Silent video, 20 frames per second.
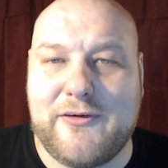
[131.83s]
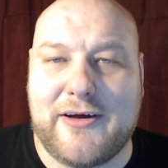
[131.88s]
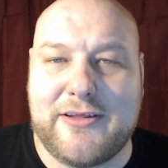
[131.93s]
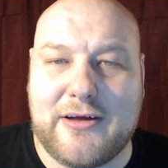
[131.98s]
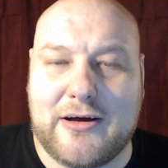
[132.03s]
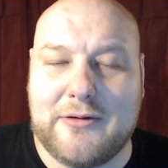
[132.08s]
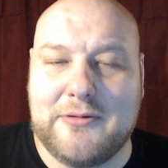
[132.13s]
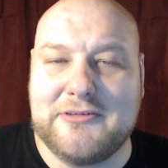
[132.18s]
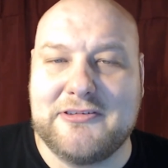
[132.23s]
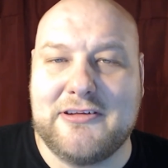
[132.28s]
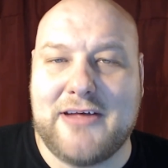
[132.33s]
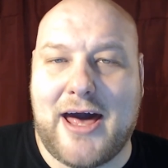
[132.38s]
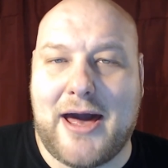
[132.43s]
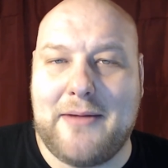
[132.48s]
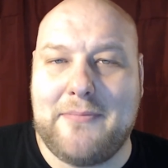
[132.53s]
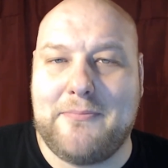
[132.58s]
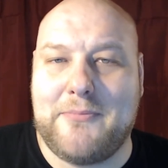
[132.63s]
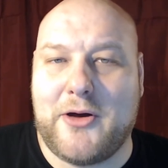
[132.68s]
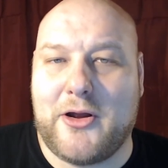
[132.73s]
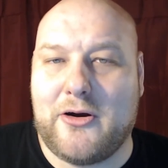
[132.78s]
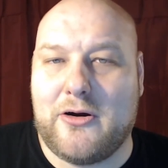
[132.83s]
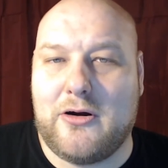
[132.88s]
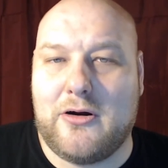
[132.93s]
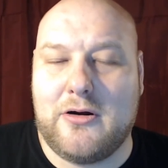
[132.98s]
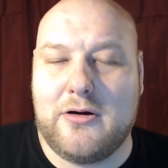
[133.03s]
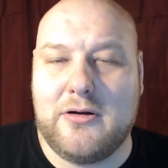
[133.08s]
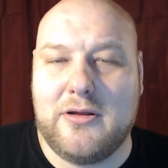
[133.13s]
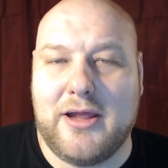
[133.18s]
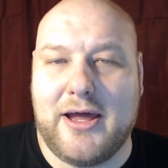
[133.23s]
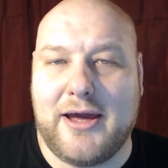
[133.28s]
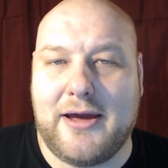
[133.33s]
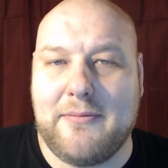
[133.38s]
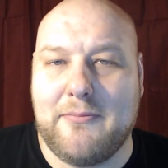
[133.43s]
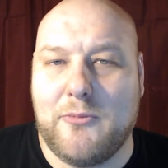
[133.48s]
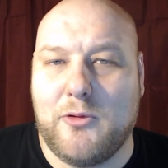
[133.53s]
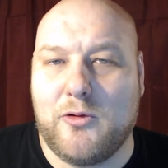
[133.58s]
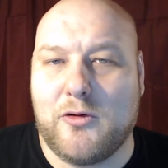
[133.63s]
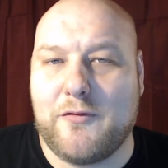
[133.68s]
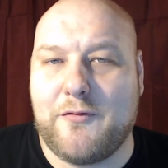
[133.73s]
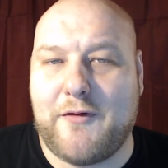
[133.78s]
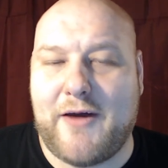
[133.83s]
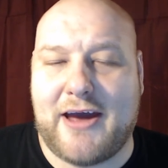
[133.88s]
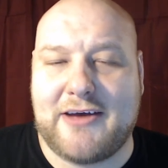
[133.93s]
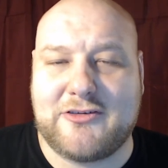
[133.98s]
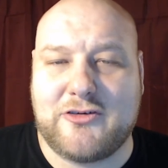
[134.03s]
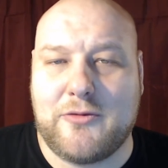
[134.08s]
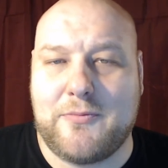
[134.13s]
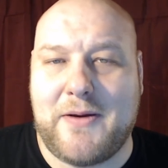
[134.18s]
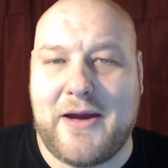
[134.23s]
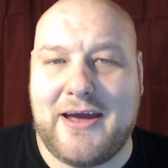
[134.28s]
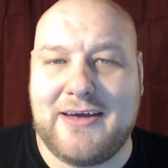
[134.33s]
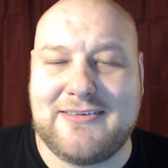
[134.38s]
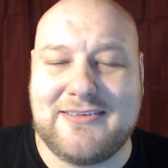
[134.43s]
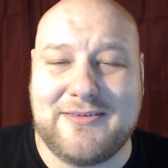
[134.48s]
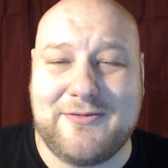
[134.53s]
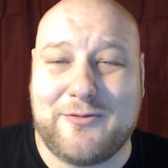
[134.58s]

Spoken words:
I thought it was a lot better, like more faster paced.